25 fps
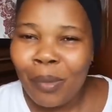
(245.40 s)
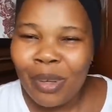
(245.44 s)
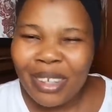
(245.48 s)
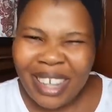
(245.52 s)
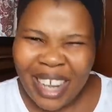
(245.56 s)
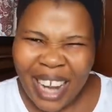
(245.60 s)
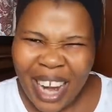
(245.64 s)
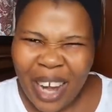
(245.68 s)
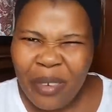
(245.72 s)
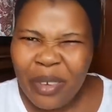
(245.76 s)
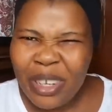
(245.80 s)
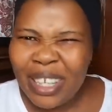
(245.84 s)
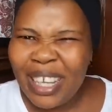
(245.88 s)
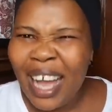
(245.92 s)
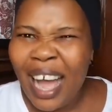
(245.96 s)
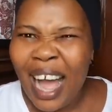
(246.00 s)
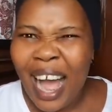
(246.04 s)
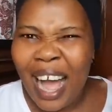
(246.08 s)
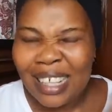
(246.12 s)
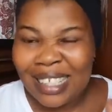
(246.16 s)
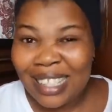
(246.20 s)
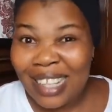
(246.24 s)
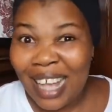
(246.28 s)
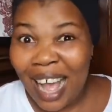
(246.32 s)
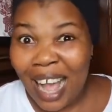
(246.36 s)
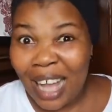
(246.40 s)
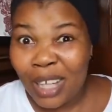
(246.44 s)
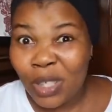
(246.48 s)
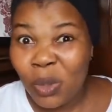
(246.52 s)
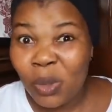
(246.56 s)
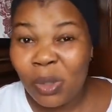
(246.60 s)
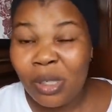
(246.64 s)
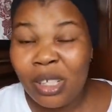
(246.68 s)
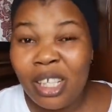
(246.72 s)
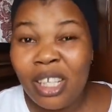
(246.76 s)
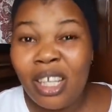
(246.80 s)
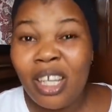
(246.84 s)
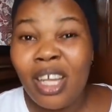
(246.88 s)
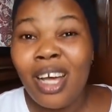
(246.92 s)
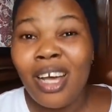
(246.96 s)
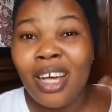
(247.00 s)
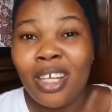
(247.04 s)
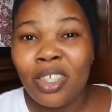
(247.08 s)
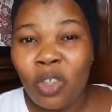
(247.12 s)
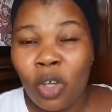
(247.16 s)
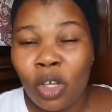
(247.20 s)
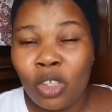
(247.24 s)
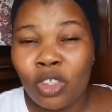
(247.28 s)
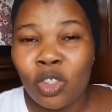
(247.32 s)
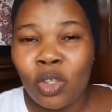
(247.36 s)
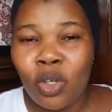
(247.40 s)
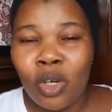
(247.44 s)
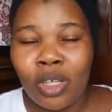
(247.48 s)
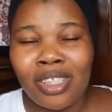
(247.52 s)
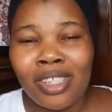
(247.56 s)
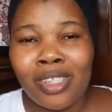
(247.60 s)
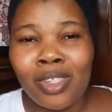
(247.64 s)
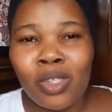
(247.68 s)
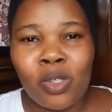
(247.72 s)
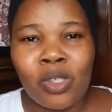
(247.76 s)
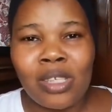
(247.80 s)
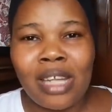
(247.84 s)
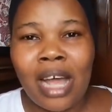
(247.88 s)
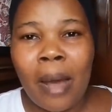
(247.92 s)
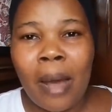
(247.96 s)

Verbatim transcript: but Erica has actually not gotten to